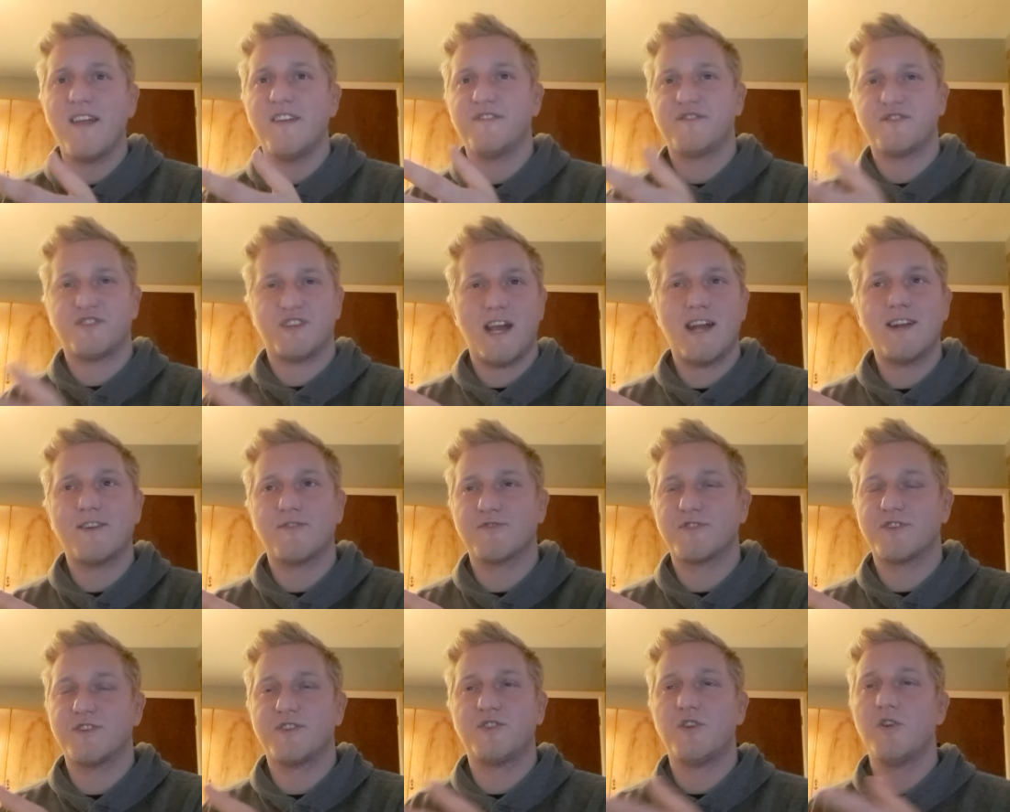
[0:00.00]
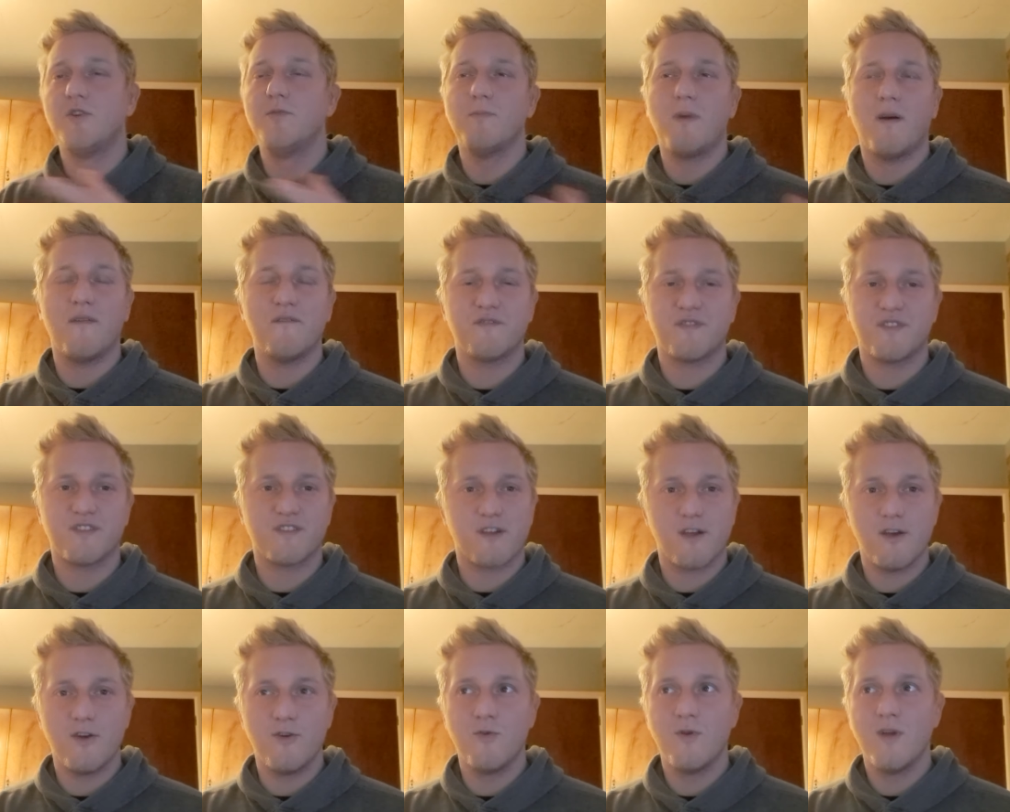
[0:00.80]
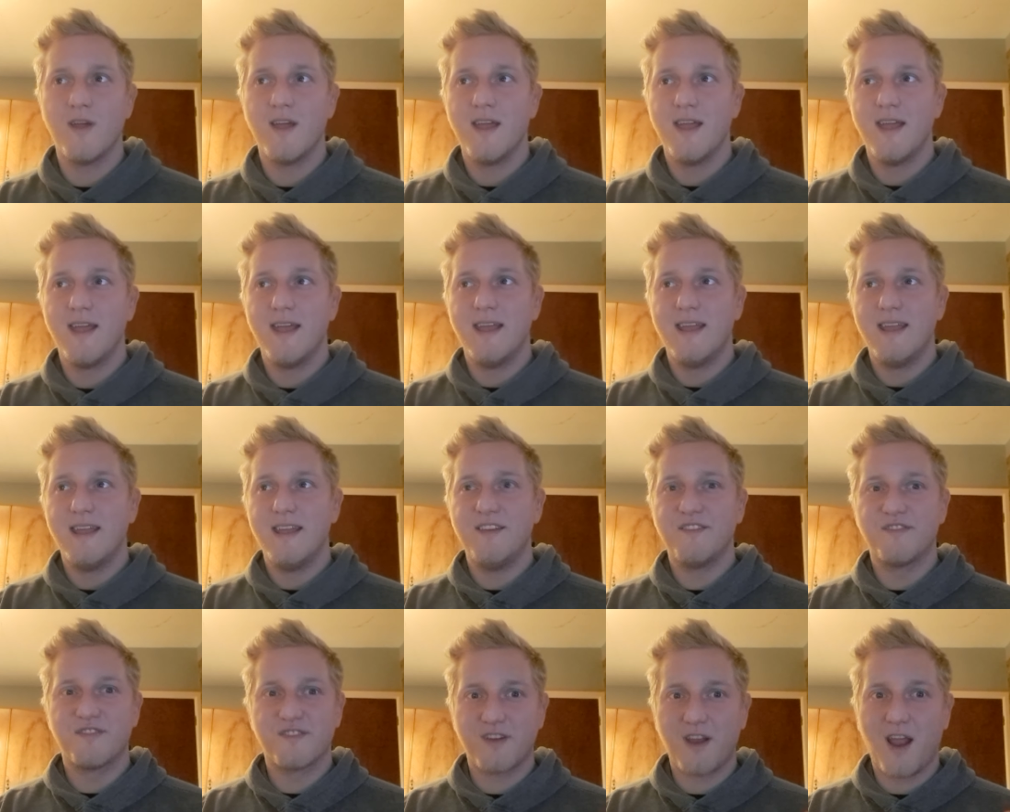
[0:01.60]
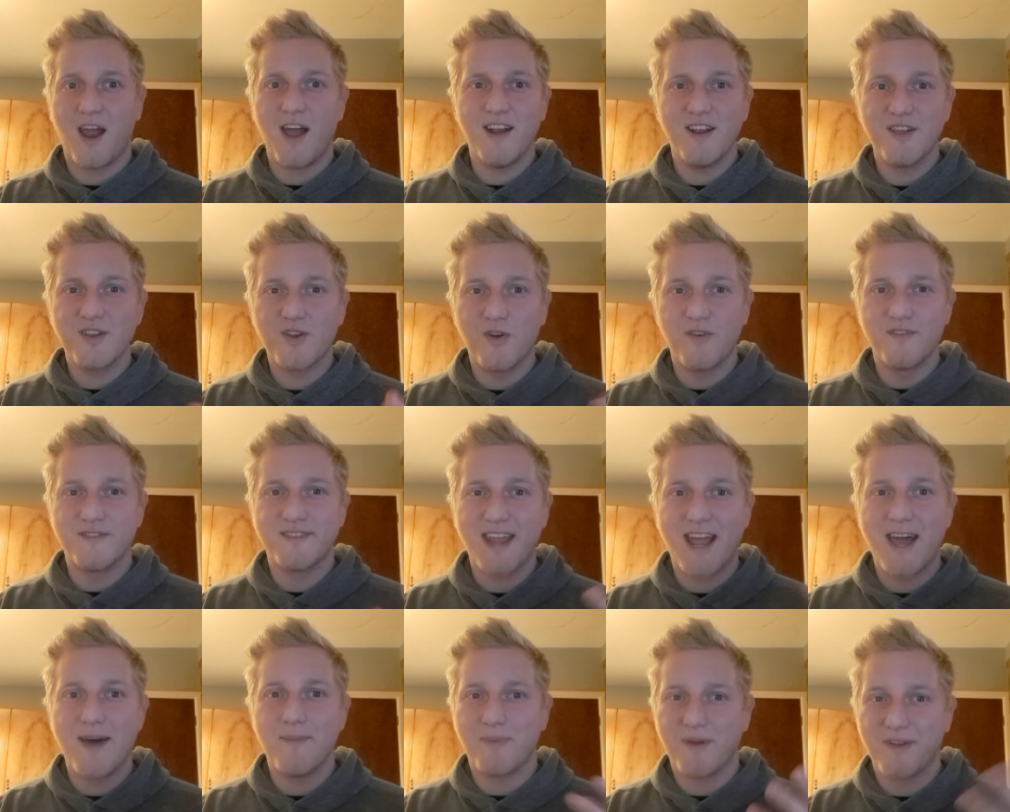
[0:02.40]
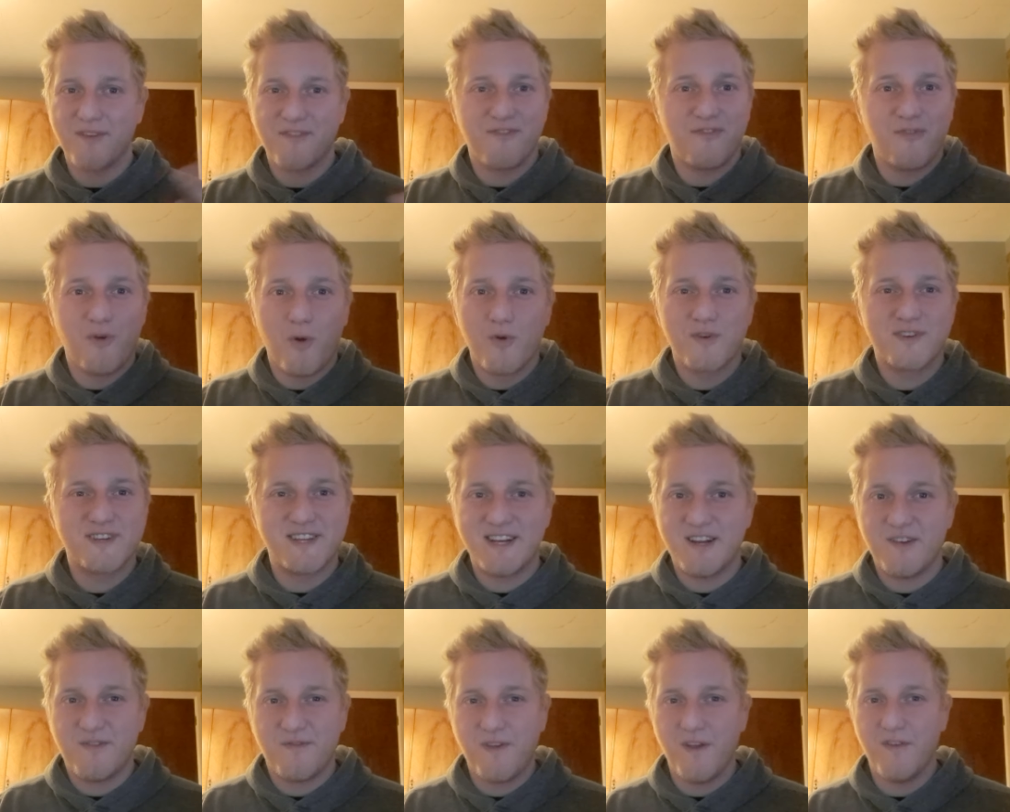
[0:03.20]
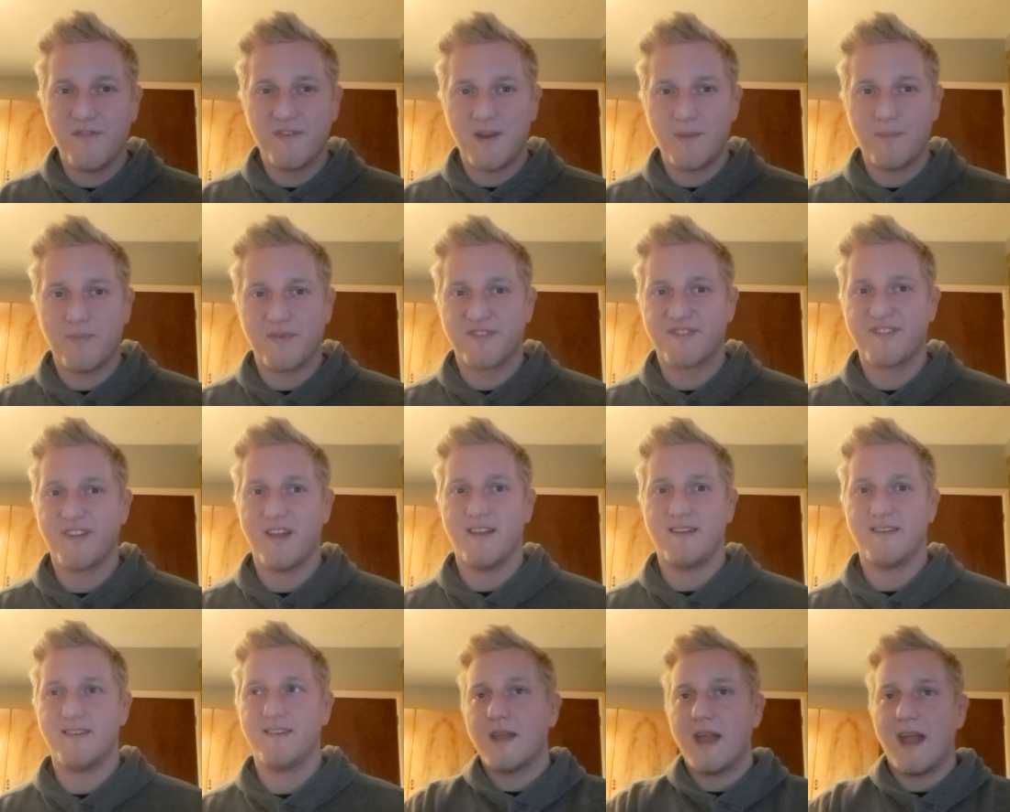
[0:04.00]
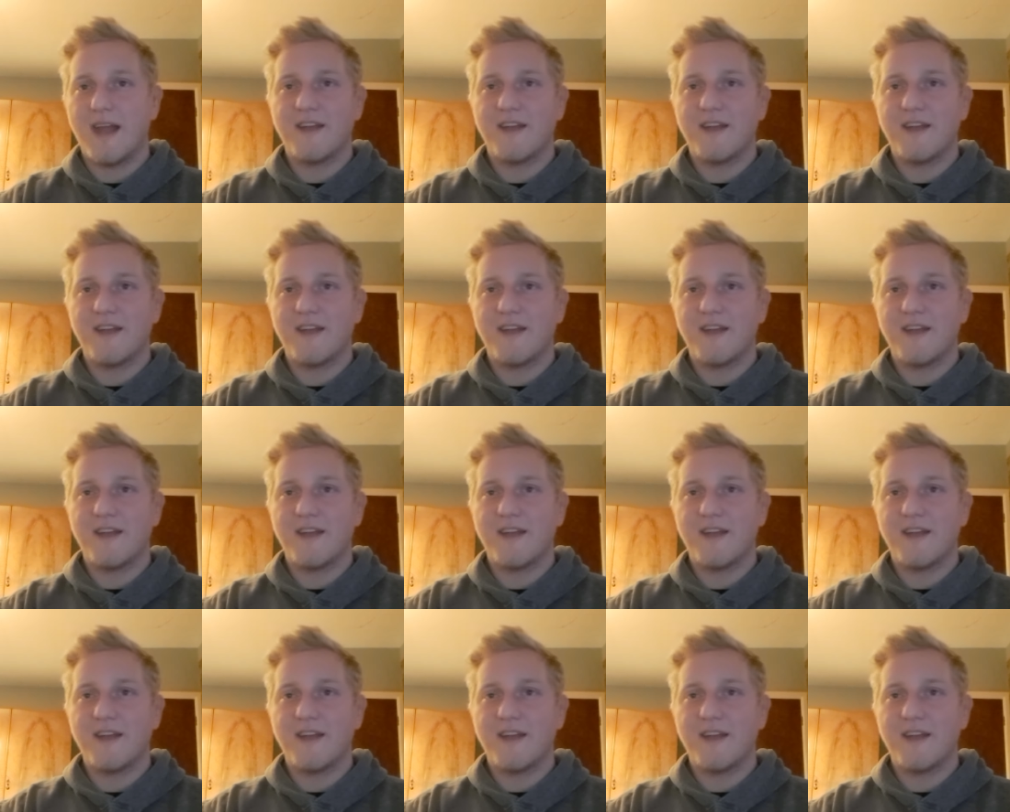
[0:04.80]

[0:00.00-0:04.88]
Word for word: his channel to two months ago, it's kind of gone down by 40 to 50%.